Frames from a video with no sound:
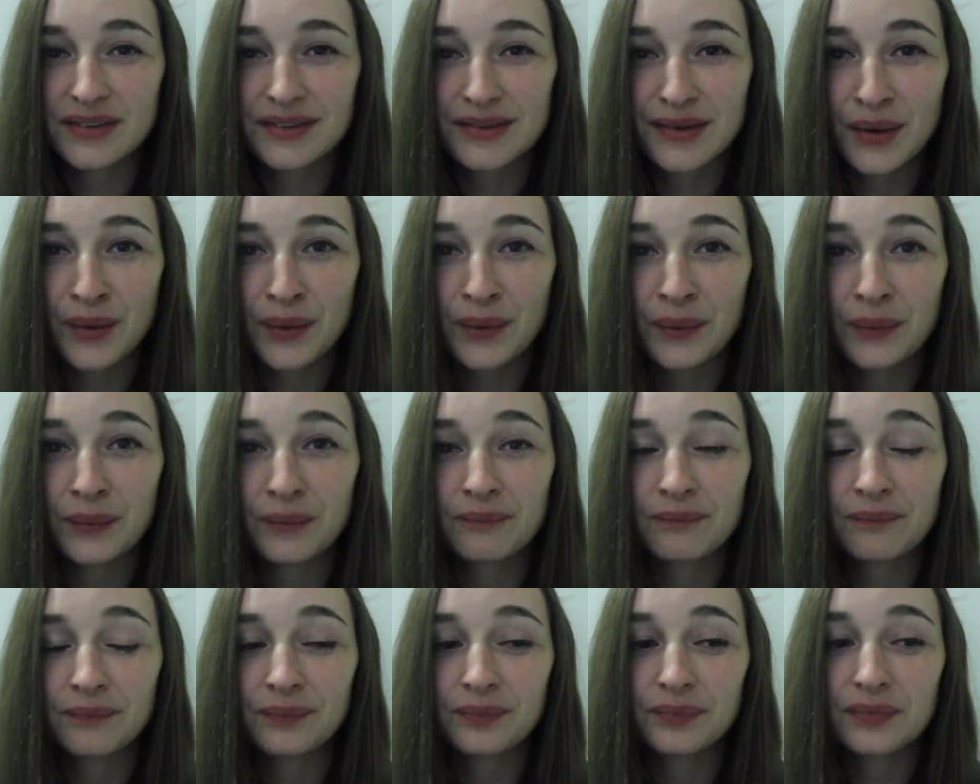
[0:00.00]
So
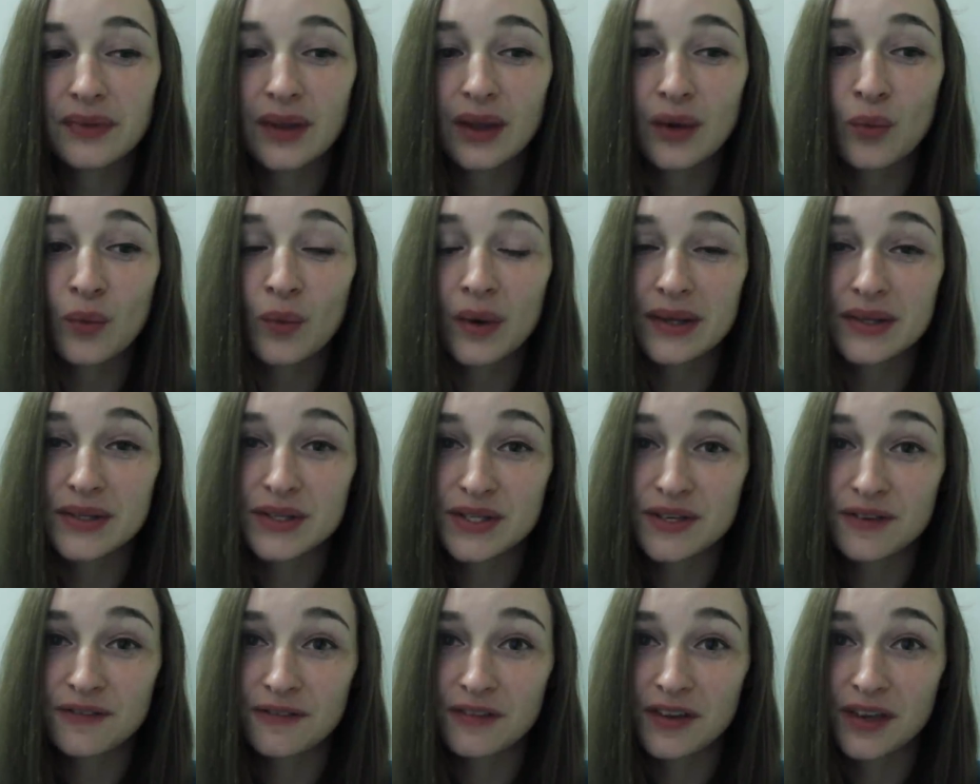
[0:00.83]

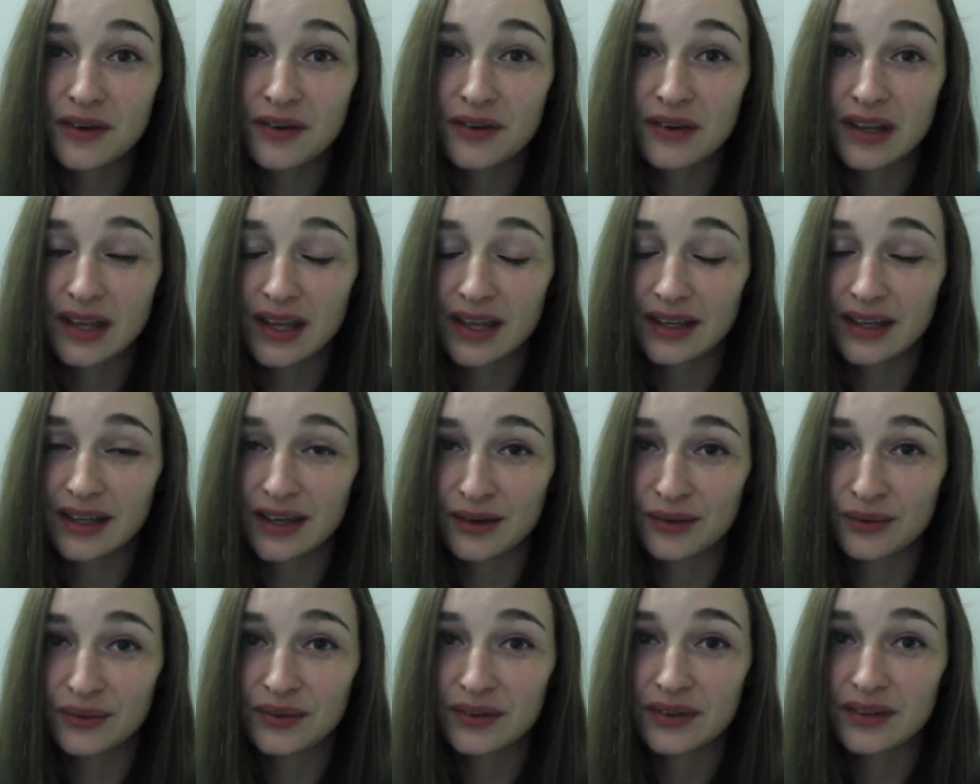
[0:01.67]
Once you figure that
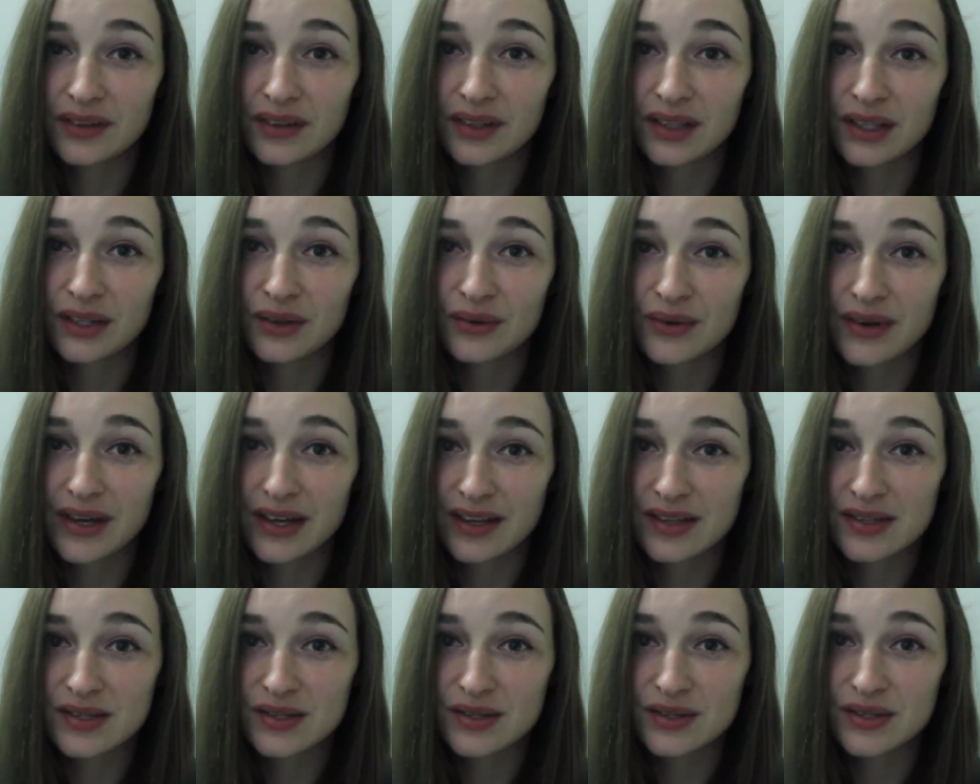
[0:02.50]
out and you
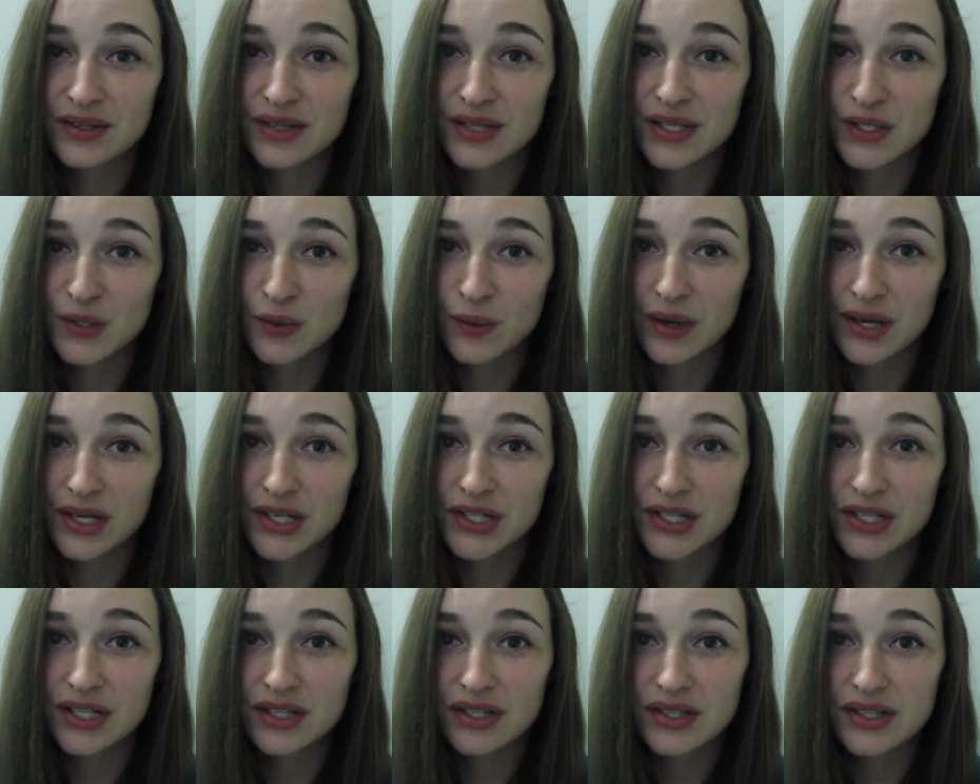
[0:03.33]
answer these
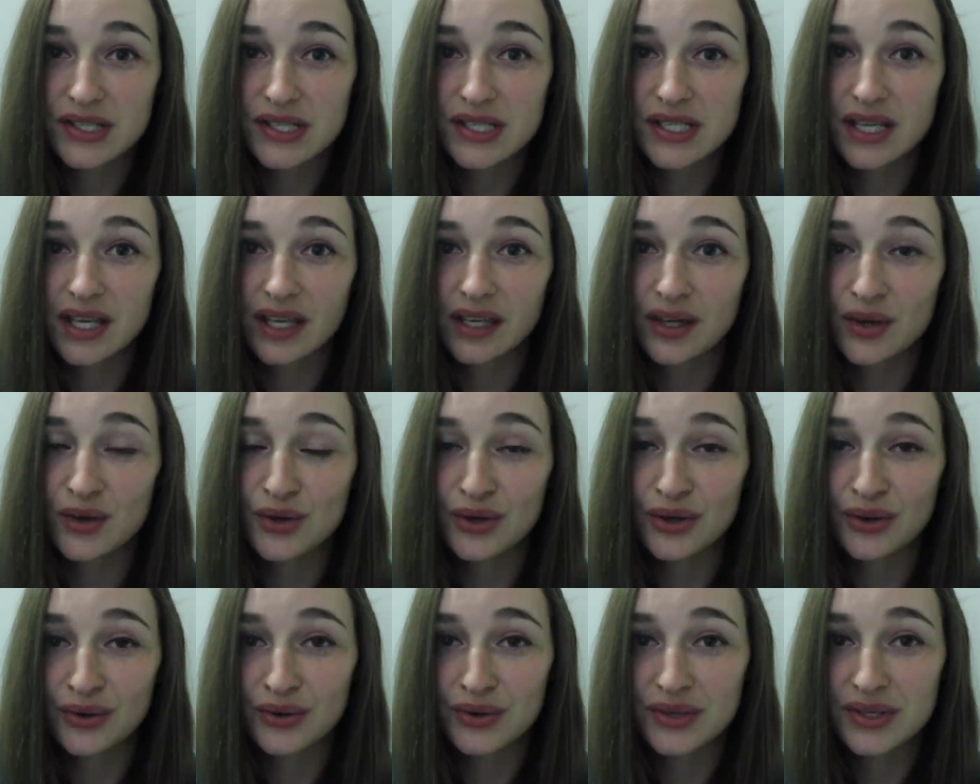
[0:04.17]
questions and
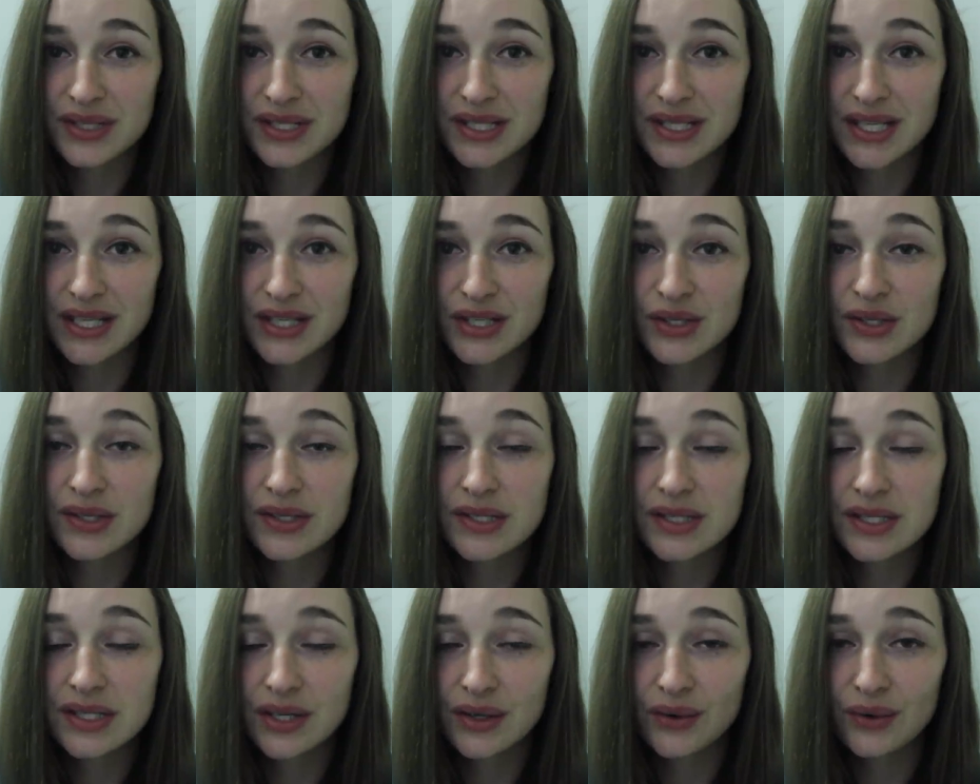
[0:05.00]
you notice that
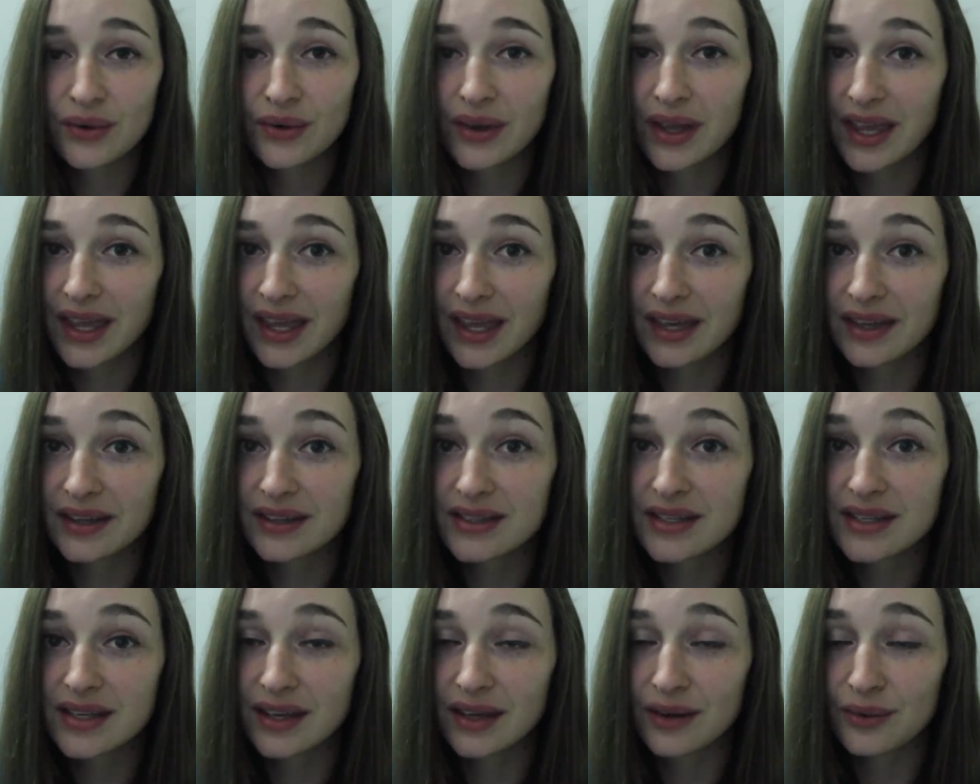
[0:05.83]
you still
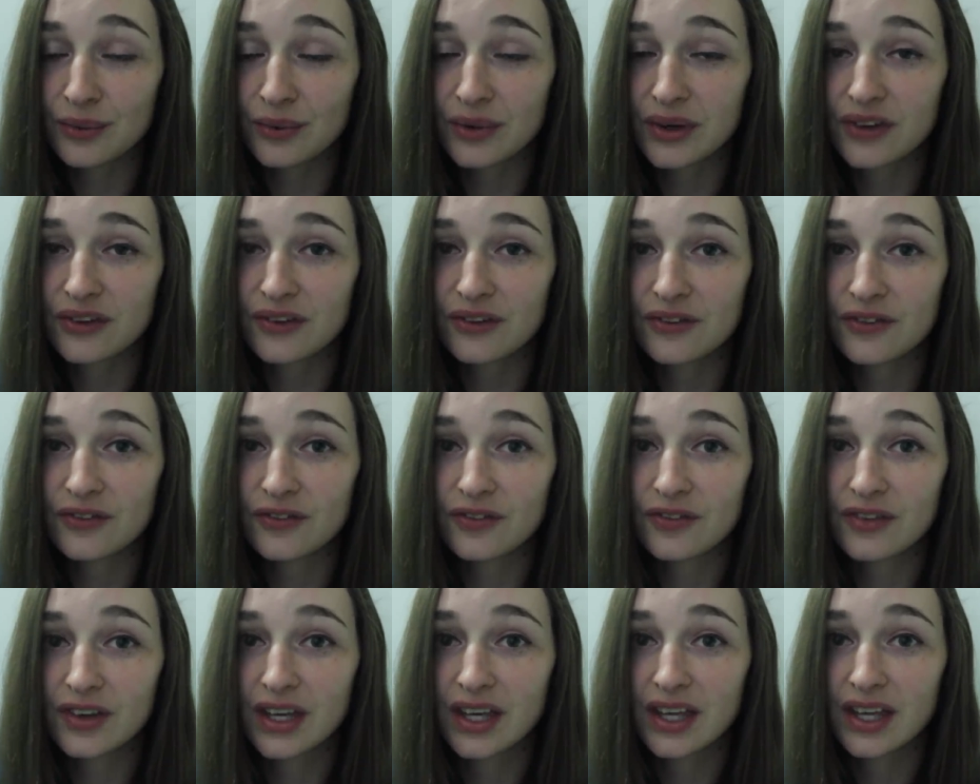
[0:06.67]
can't get rid of
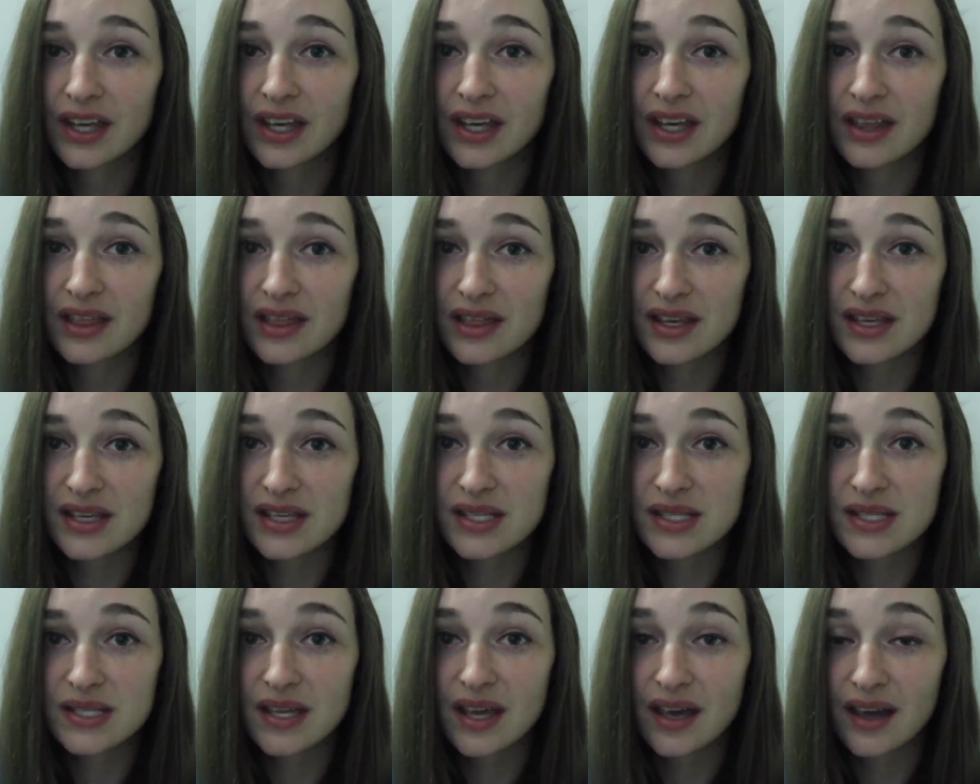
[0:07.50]

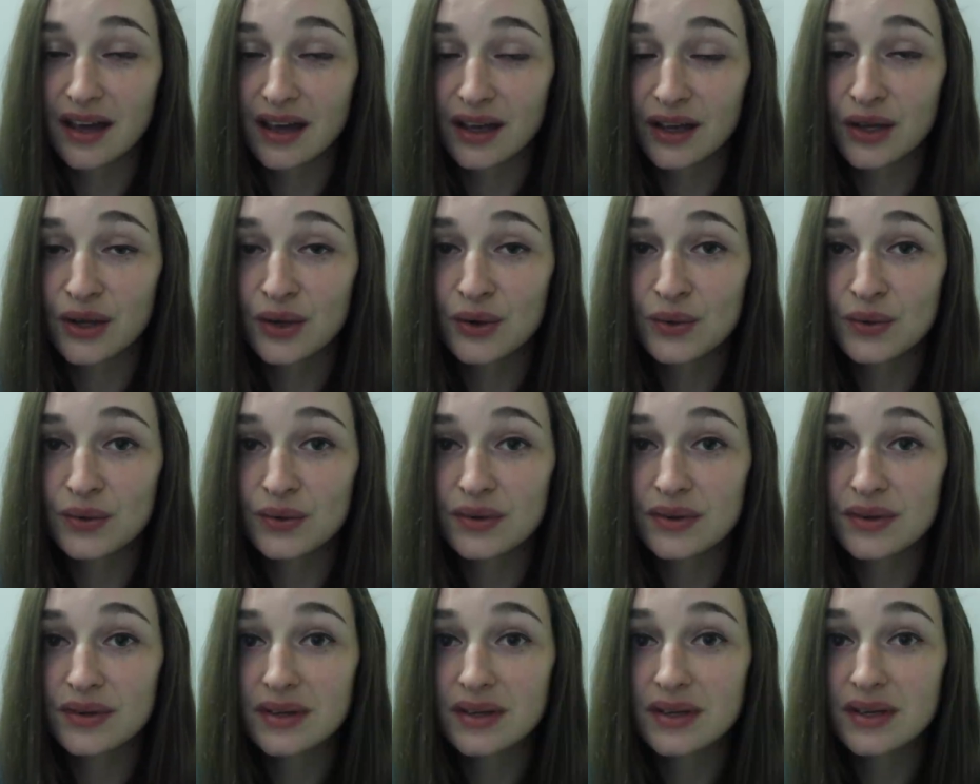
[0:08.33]
this
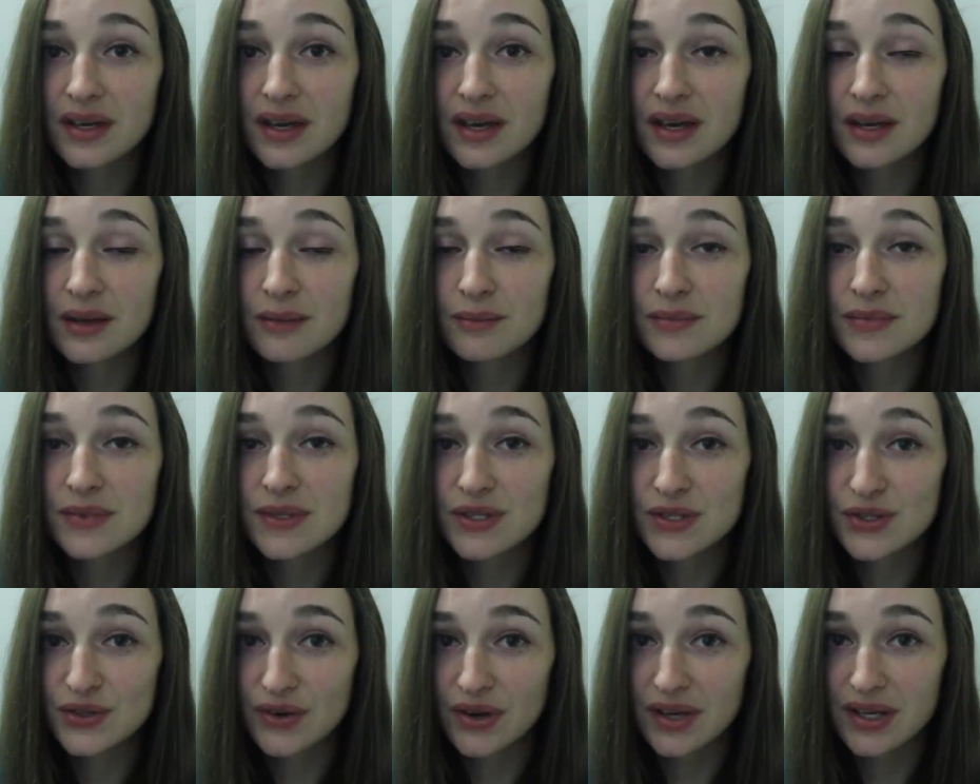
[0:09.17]
acute
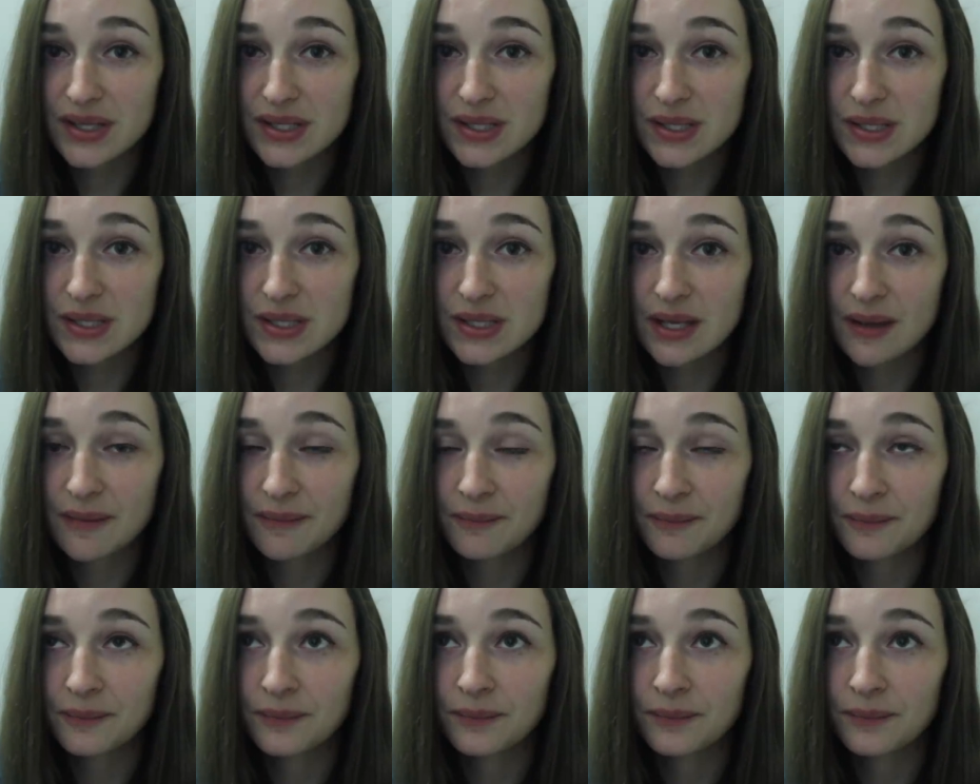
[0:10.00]
stress,